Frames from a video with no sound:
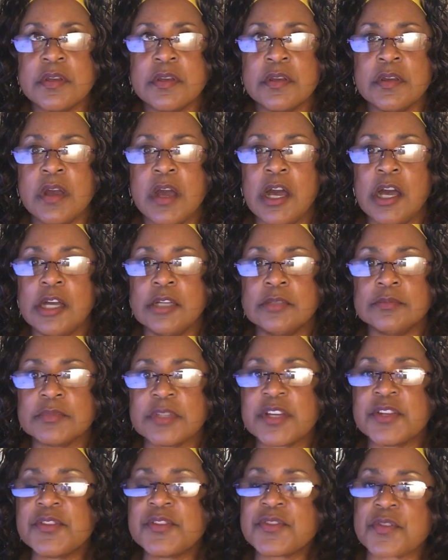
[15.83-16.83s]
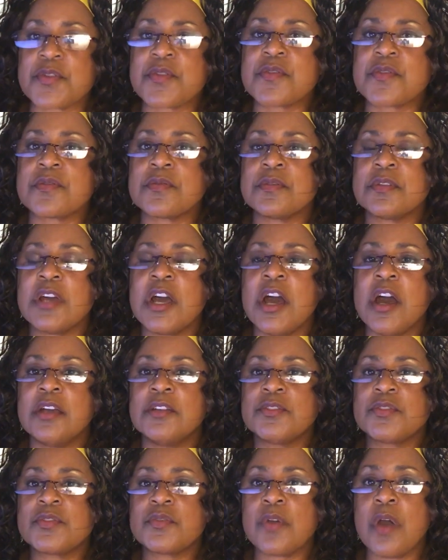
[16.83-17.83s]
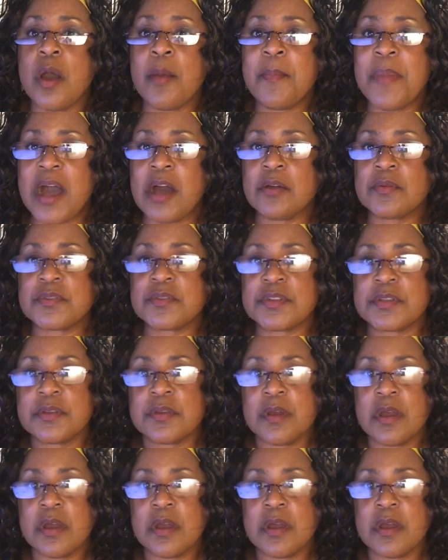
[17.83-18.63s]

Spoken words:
concern about